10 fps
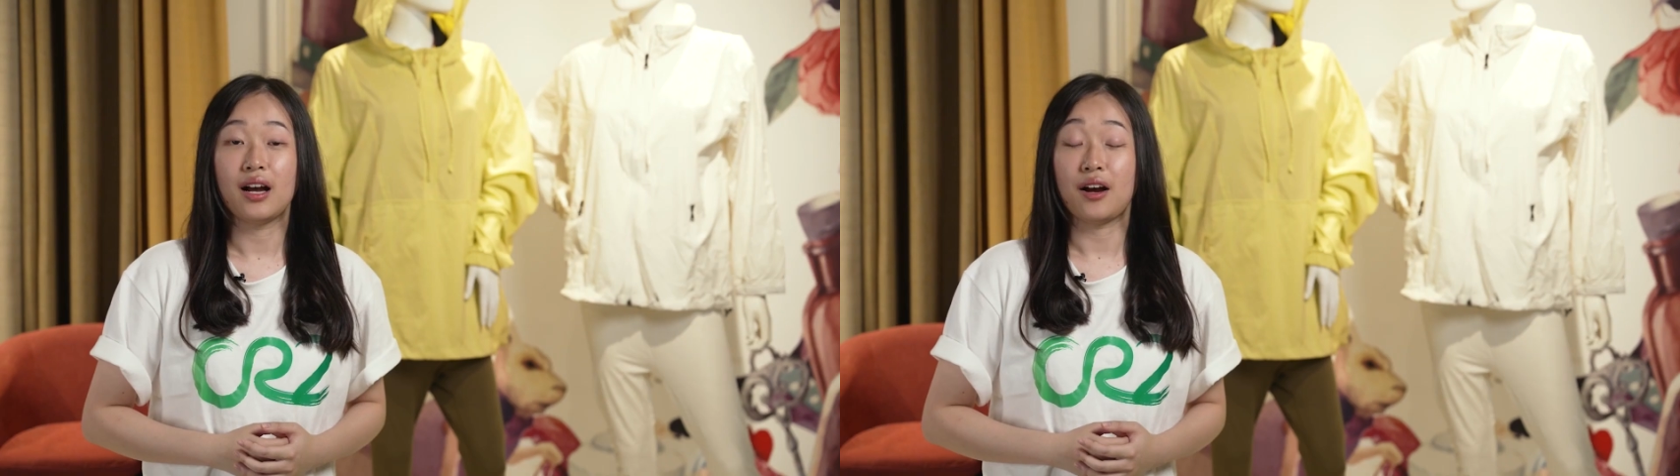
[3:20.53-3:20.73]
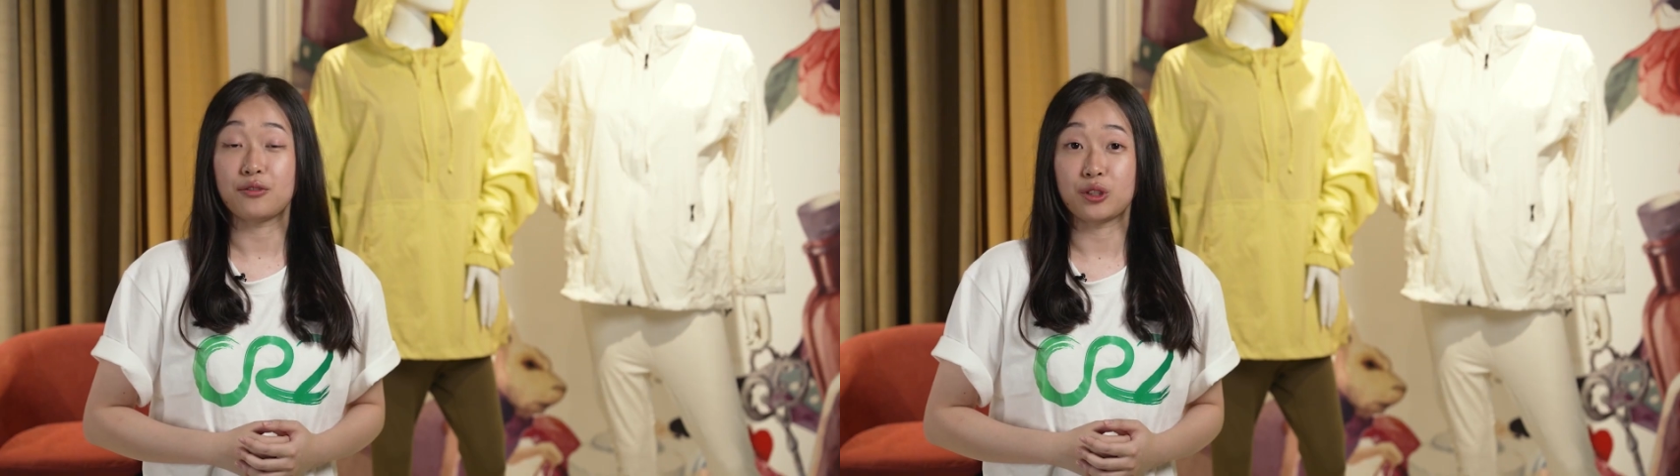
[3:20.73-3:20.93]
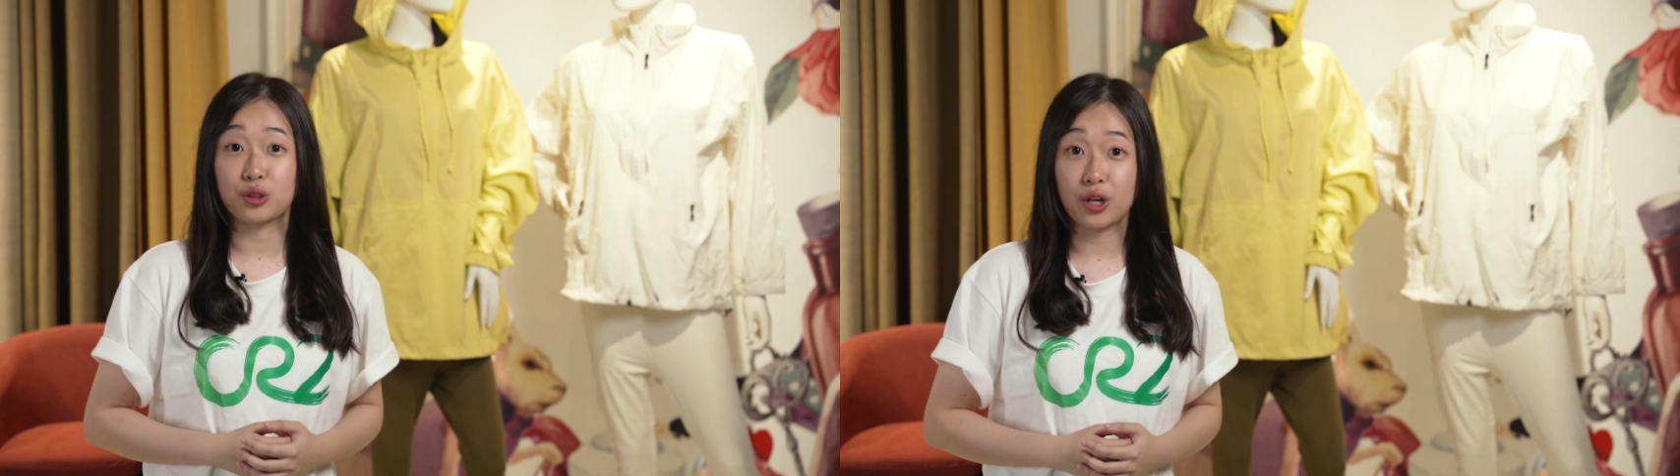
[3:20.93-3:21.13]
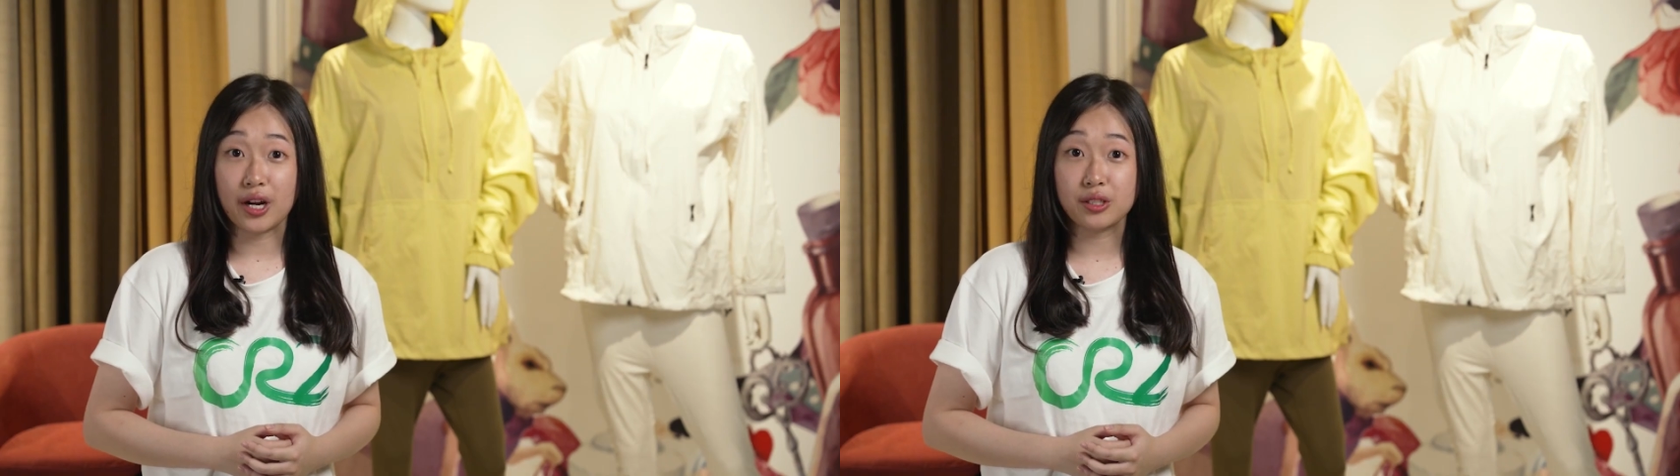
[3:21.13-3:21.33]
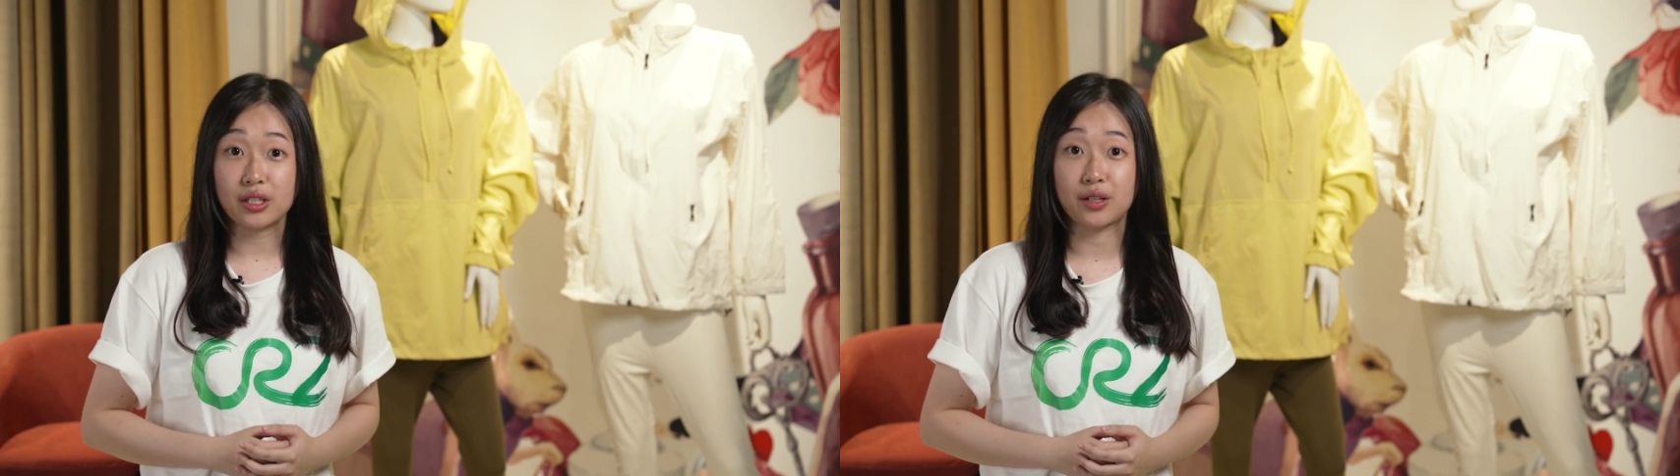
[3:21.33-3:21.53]
After
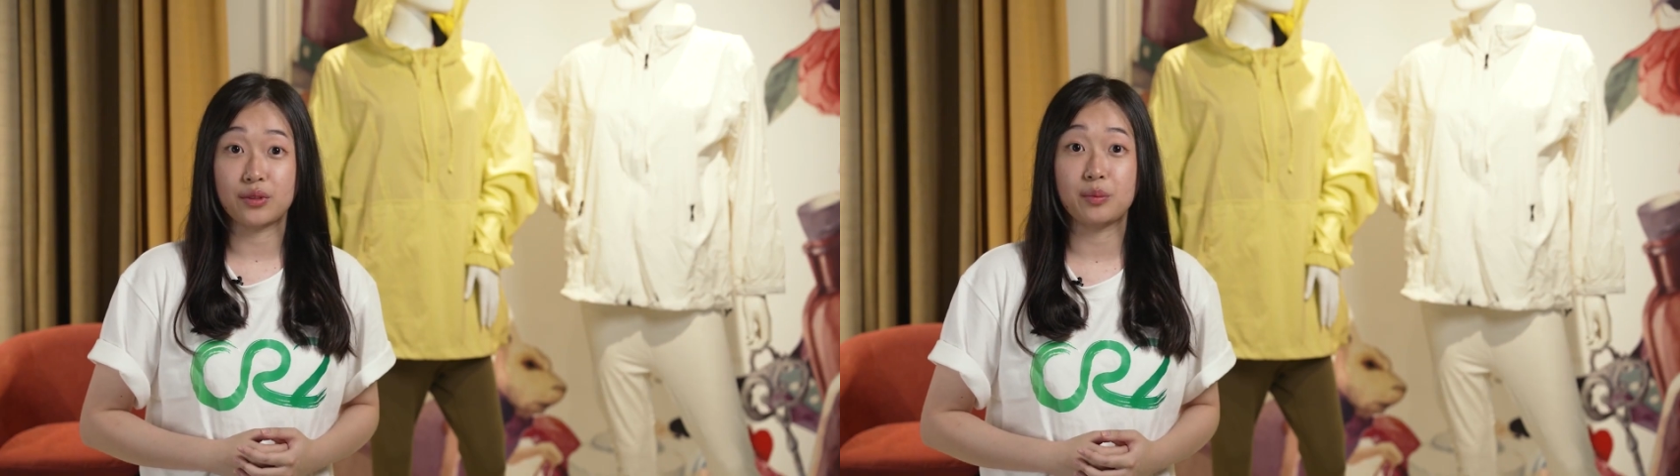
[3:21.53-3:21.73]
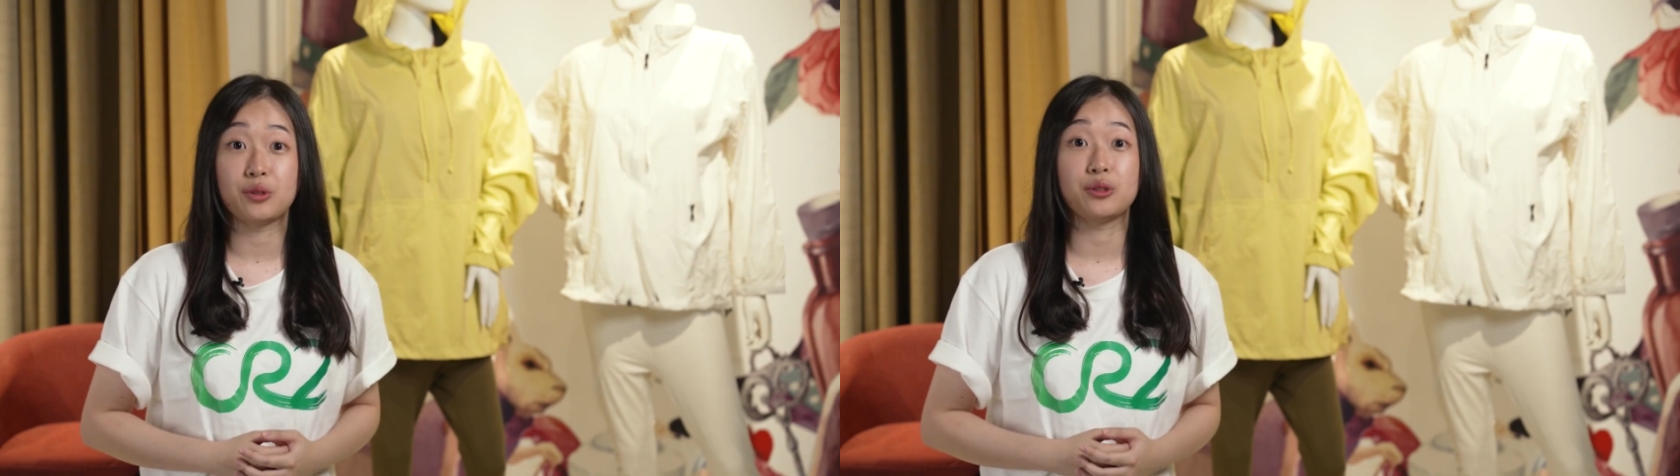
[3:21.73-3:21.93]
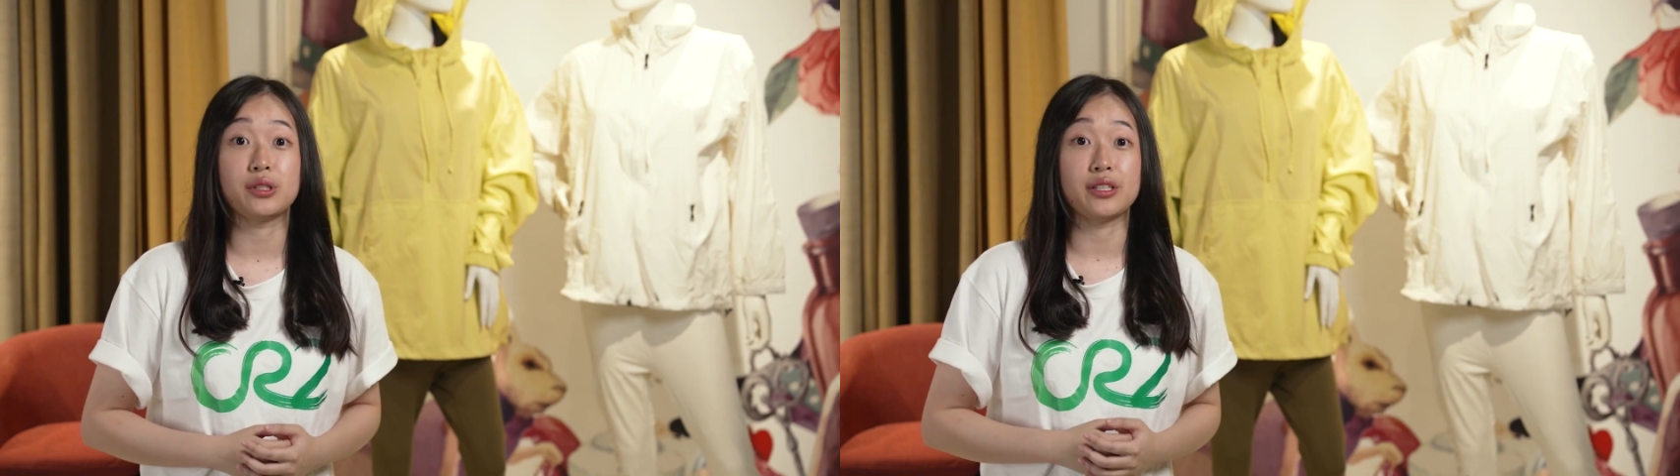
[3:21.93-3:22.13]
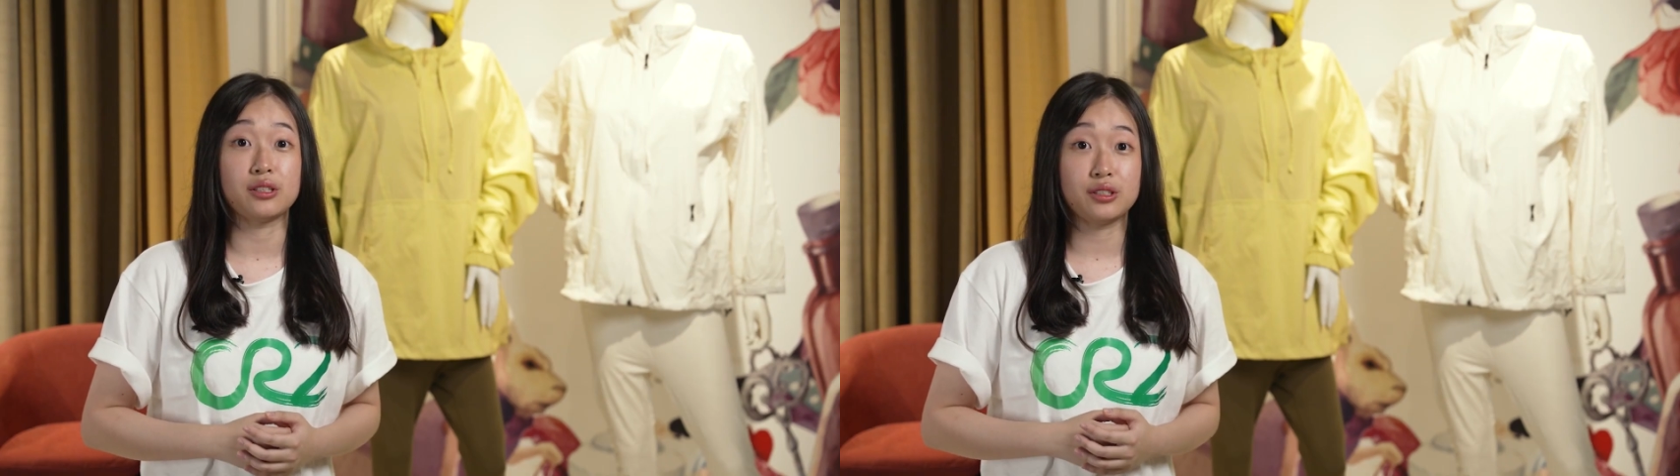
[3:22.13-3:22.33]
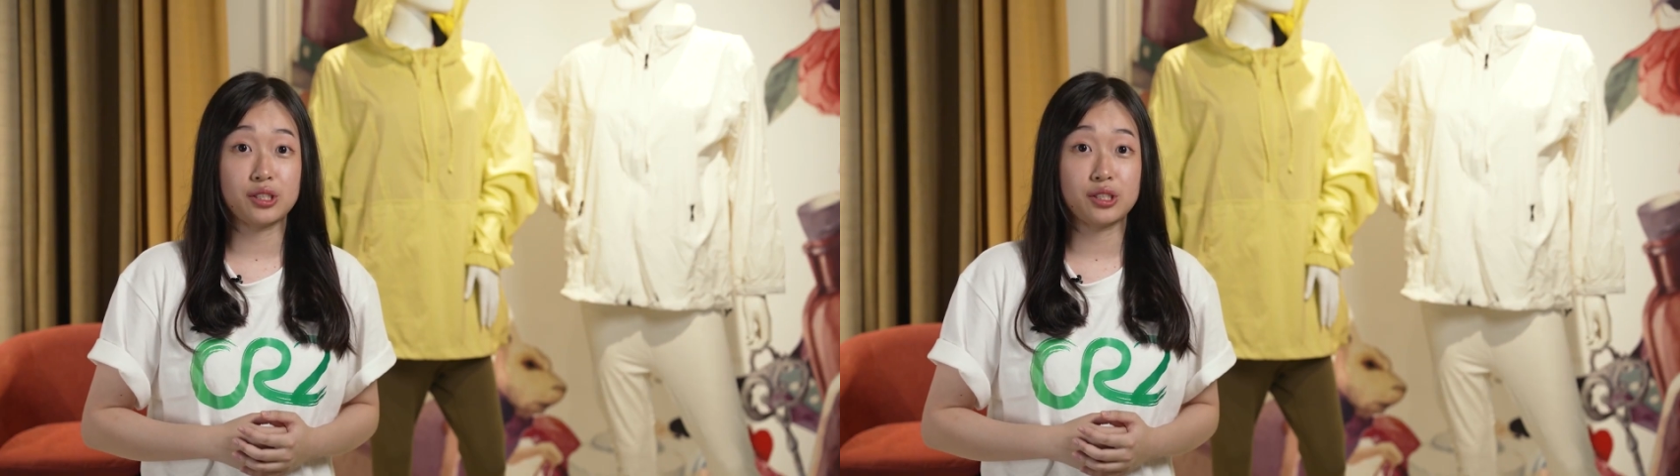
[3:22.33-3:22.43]
cross and reproduce as